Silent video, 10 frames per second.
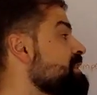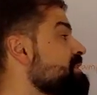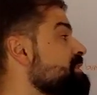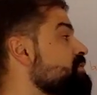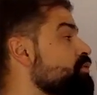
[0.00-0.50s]

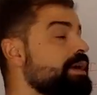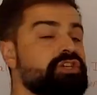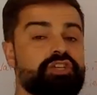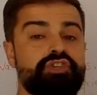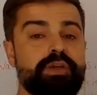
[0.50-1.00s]
this
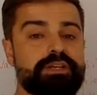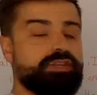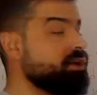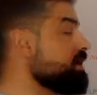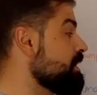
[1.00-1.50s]
situation, you are
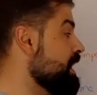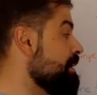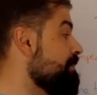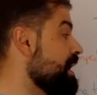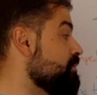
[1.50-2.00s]
talking
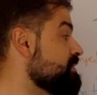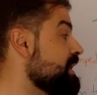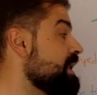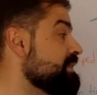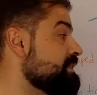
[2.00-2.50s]
about
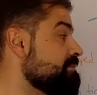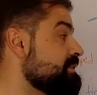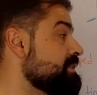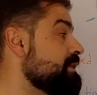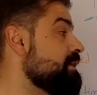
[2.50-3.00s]
an
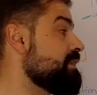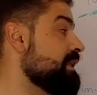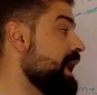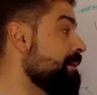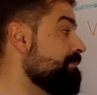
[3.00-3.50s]
activity that
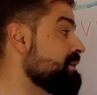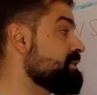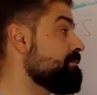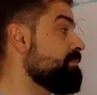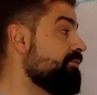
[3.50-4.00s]

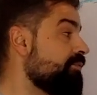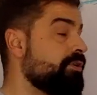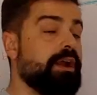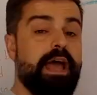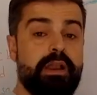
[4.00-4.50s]
happened
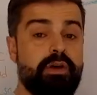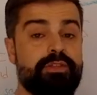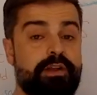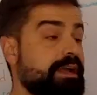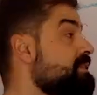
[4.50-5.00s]
before
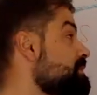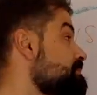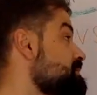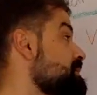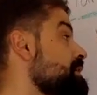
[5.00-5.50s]
another
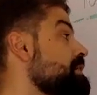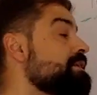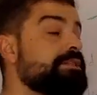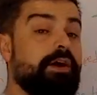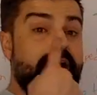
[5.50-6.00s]
activity.
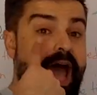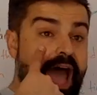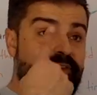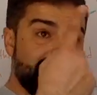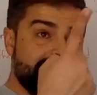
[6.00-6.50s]
So,
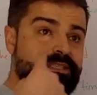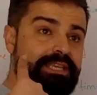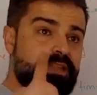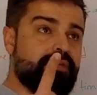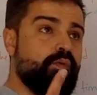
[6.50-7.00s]
having
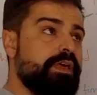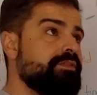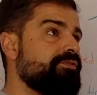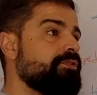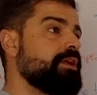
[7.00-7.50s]
seen the weather
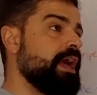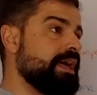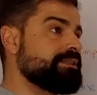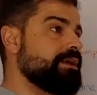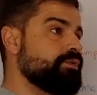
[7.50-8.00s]

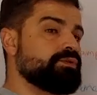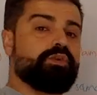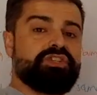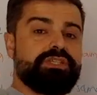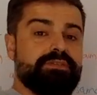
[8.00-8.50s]
forecast, I was
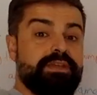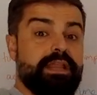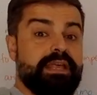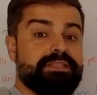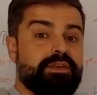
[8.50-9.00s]
watching TV
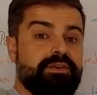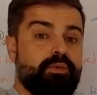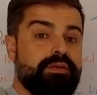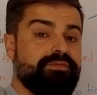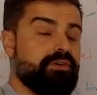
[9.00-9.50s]
and I saw the
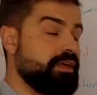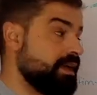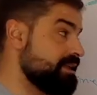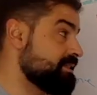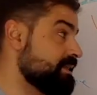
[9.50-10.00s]
weather
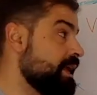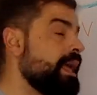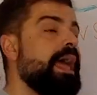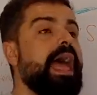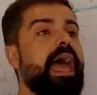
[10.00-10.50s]
forecast,
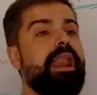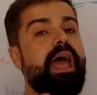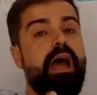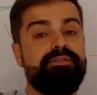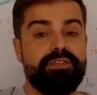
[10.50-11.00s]
and
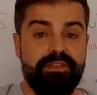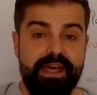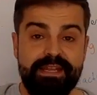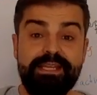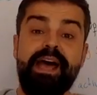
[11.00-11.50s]
after
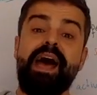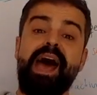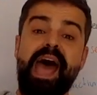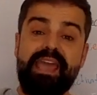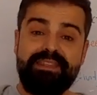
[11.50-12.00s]
that,
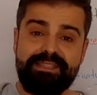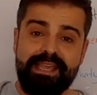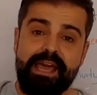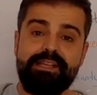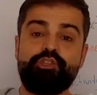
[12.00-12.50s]
I
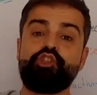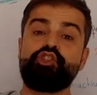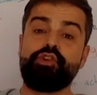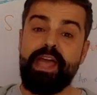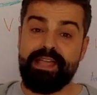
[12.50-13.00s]
decided
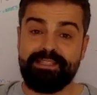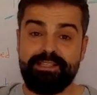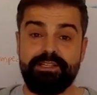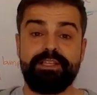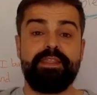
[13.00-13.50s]
to
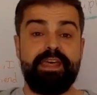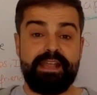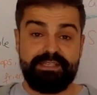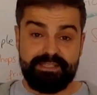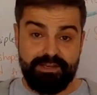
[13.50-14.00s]
cancel
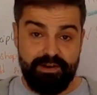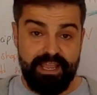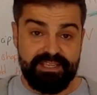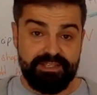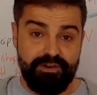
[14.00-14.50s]
that
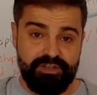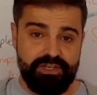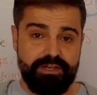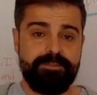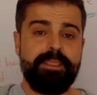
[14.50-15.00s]
excursion.